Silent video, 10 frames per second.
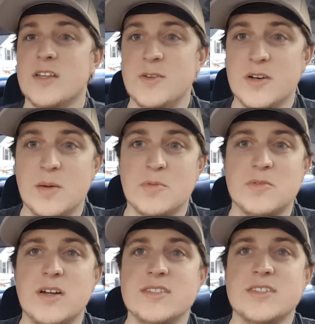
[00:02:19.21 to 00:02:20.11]
do a couple
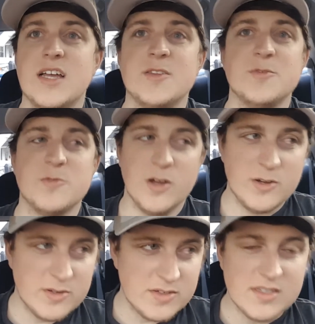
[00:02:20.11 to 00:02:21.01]
runs down the
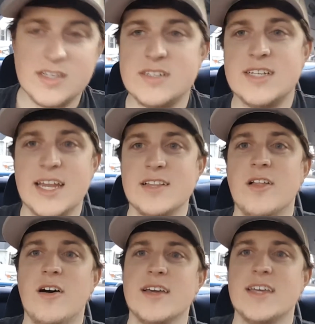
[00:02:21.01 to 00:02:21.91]
road and data
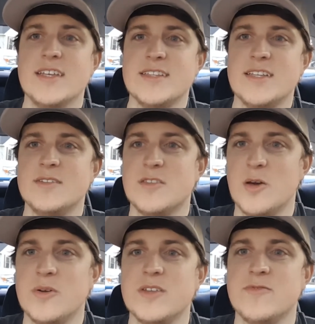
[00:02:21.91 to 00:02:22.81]
log it and then
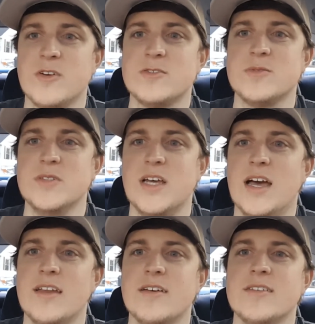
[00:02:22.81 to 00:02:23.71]
throw it in virtual
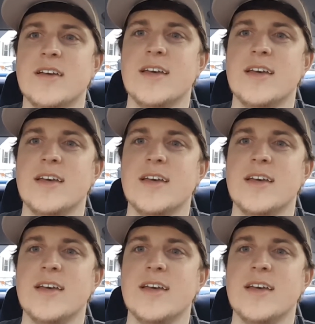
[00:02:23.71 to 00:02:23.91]
dyno.